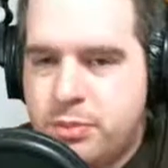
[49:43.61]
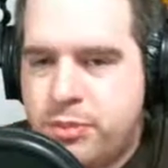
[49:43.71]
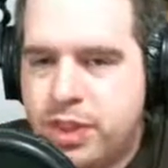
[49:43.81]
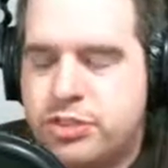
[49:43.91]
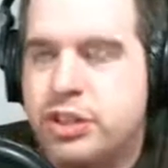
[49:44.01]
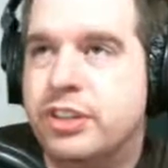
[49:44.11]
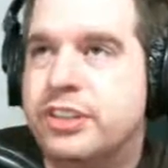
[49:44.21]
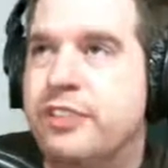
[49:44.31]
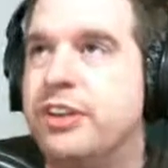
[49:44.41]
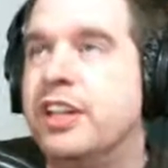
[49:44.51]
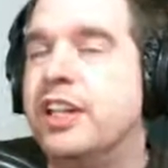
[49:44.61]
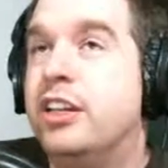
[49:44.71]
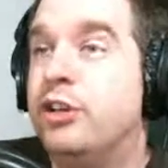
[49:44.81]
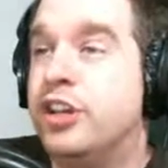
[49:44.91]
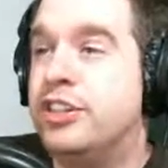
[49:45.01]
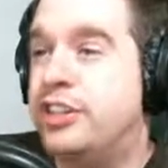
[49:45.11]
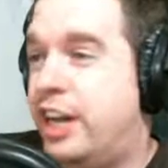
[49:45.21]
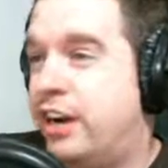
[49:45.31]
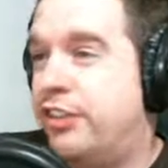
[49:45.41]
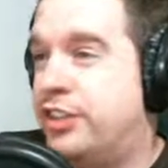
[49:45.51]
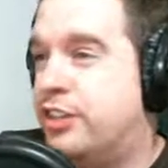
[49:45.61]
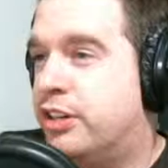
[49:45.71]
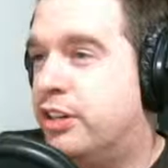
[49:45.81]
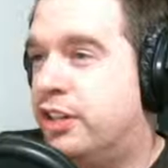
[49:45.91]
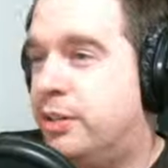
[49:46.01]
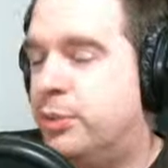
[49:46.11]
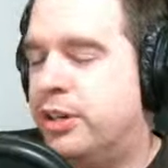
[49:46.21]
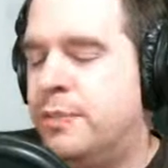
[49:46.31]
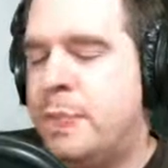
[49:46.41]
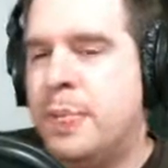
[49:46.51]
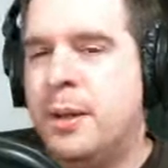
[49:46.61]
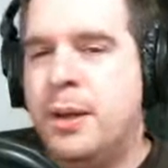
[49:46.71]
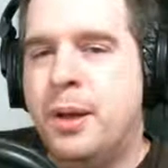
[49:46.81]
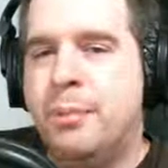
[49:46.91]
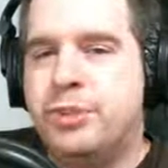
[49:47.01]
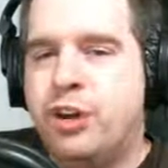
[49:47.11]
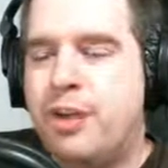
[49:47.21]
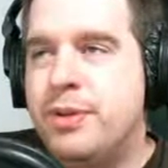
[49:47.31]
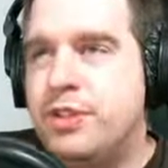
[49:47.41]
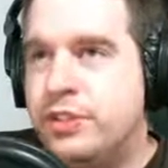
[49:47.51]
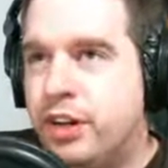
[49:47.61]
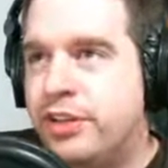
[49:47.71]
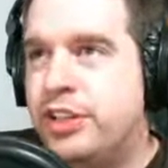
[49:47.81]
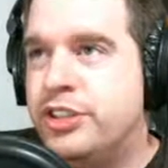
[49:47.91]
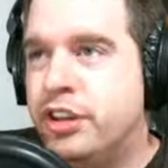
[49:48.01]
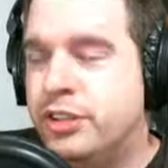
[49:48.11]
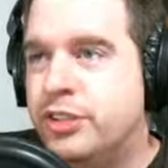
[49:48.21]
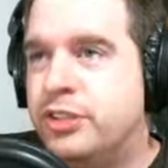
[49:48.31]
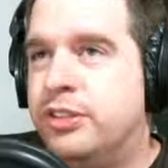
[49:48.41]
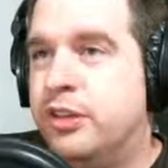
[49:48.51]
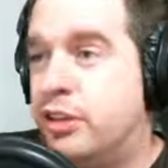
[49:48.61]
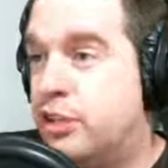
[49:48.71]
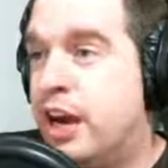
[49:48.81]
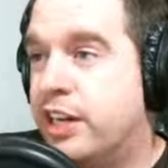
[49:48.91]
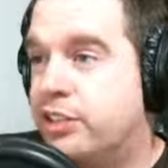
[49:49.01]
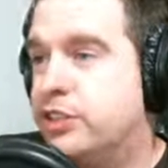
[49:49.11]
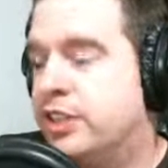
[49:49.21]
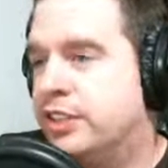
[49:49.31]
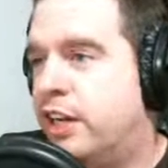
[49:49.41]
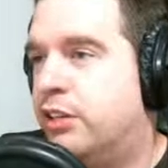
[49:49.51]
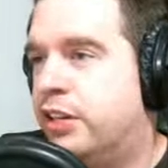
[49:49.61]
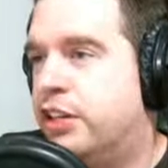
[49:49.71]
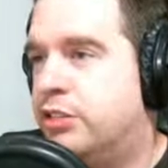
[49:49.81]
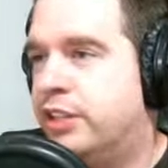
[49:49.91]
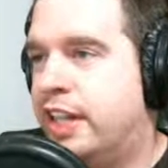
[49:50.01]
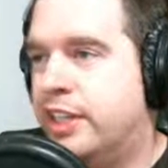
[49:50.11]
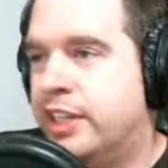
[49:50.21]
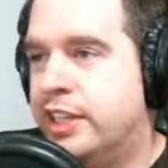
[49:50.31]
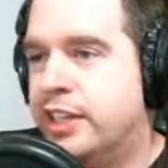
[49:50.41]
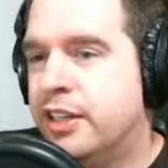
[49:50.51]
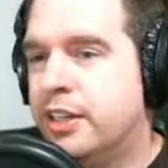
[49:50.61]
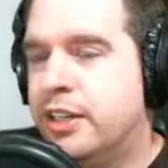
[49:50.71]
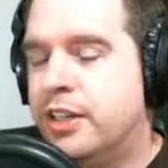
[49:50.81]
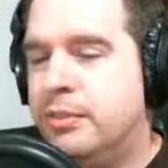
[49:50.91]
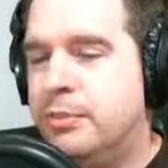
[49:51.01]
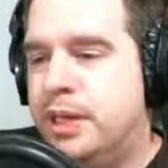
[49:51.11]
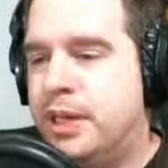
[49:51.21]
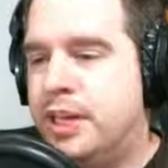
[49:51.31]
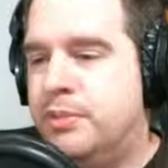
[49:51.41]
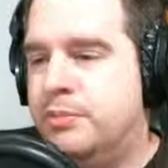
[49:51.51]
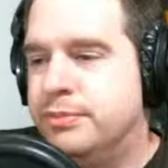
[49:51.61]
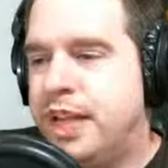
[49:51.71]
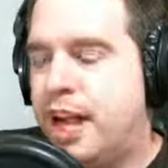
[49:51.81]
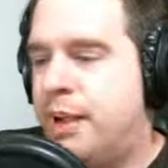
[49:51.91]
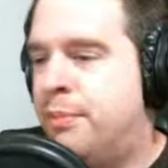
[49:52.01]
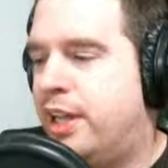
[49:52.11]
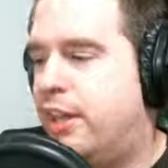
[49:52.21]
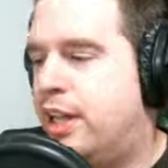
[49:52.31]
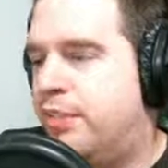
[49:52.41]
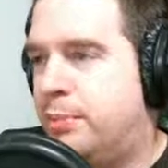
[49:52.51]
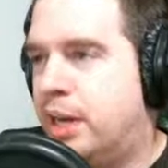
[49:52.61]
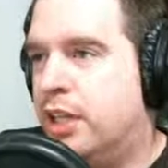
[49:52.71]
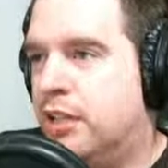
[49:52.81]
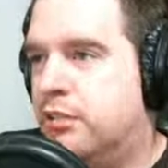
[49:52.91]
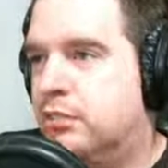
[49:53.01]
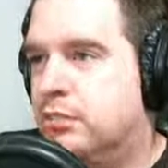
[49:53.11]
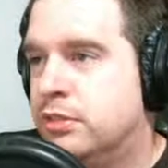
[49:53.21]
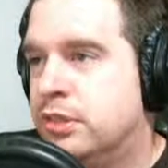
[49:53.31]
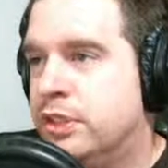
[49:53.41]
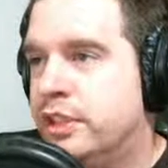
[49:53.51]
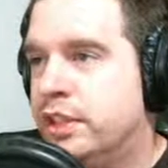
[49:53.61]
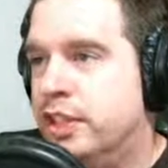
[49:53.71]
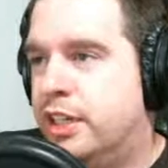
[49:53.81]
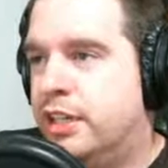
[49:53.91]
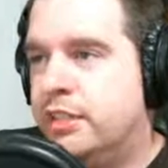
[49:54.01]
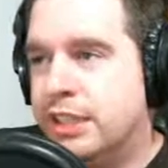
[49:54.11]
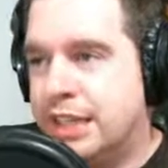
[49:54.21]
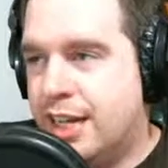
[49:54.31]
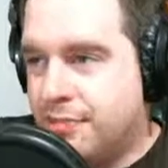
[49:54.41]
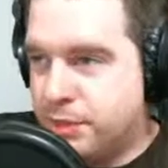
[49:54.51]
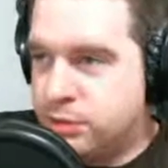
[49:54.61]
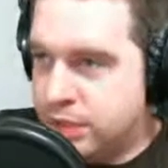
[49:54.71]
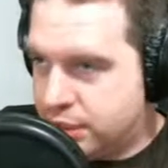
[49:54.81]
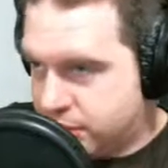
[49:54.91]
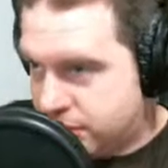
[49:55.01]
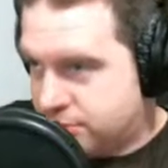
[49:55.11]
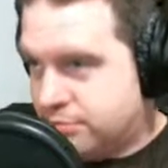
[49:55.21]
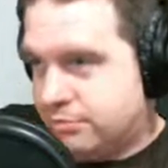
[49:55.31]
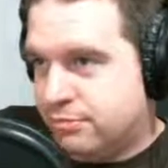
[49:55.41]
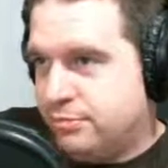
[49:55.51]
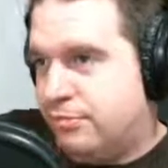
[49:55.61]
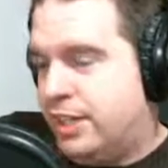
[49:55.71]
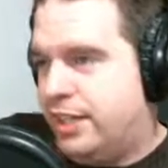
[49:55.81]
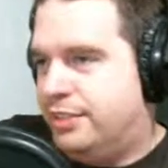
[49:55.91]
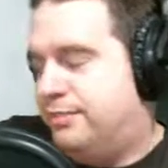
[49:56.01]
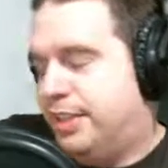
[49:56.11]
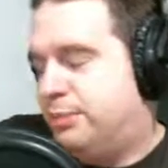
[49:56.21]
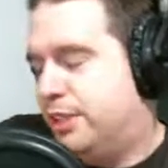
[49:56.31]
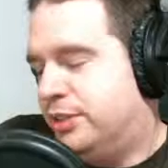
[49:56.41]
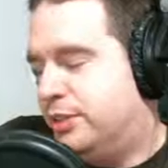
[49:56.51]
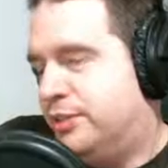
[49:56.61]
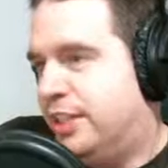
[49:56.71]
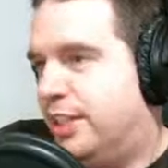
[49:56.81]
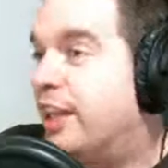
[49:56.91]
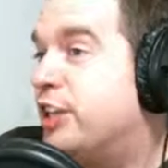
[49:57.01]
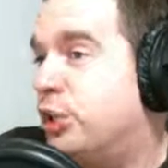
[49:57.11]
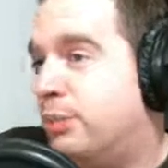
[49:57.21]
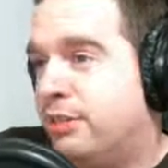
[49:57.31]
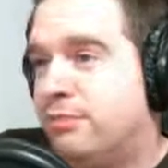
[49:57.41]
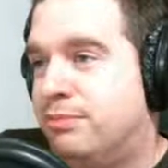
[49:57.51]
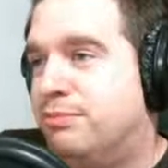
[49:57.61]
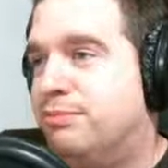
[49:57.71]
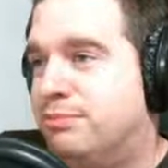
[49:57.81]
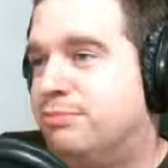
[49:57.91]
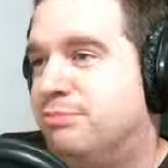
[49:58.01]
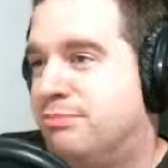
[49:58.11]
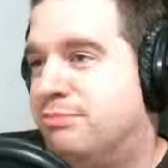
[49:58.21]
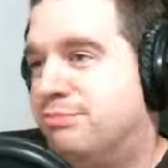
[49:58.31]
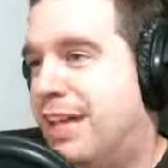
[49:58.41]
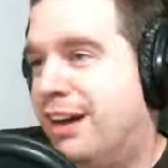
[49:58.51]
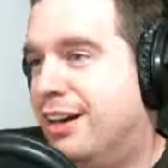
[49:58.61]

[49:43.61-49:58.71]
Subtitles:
So it's definitely, you can share the jungle a lot more. But so I've been starting the jungle, or trying to, because I really enjoyed that in League. But yeah, I play a lot of Apollo, the god of music. He's pretty cool. I don't know. And Cupid. I don't know.